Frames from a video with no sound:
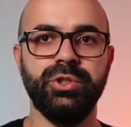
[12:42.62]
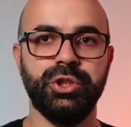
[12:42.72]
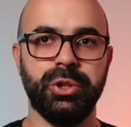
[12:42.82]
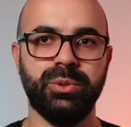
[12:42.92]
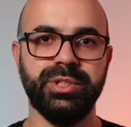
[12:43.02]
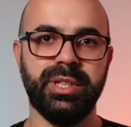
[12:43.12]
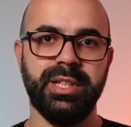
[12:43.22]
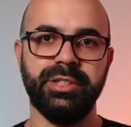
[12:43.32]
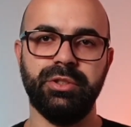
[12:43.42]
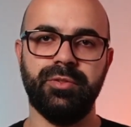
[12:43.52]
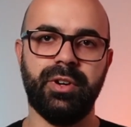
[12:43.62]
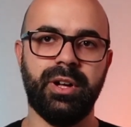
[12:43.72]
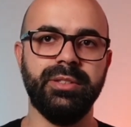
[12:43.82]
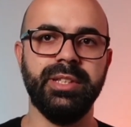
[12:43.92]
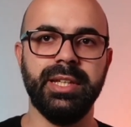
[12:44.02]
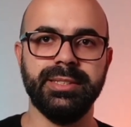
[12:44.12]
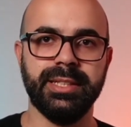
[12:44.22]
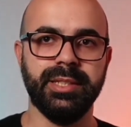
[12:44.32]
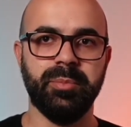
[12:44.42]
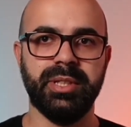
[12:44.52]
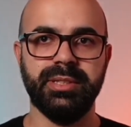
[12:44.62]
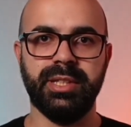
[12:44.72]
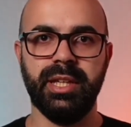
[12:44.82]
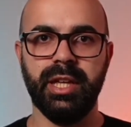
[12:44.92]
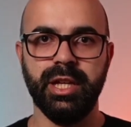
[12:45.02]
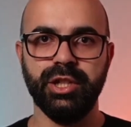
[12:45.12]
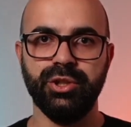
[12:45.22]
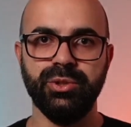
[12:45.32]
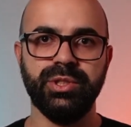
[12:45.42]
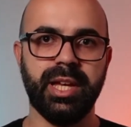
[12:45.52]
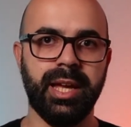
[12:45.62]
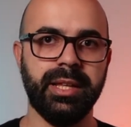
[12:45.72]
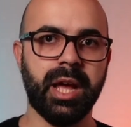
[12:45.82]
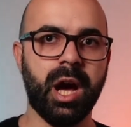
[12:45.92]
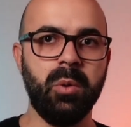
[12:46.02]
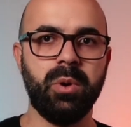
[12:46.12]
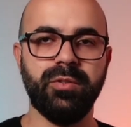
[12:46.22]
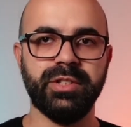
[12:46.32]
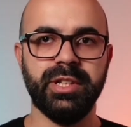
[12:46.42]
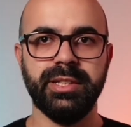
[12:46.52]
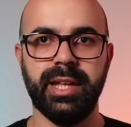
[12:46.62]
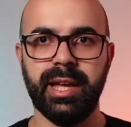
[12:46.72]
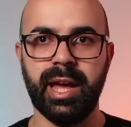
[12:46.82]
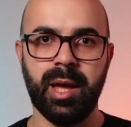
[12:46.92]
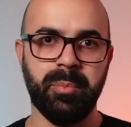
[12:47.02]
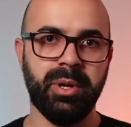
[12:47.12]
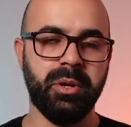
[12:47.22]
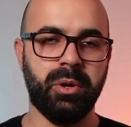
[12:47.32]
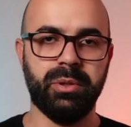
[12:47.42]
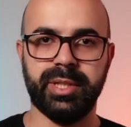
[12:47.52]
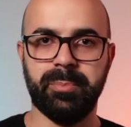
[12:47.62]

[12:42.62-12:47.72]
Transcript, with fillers: shows a list of all the accessibility issues and how often they happen on the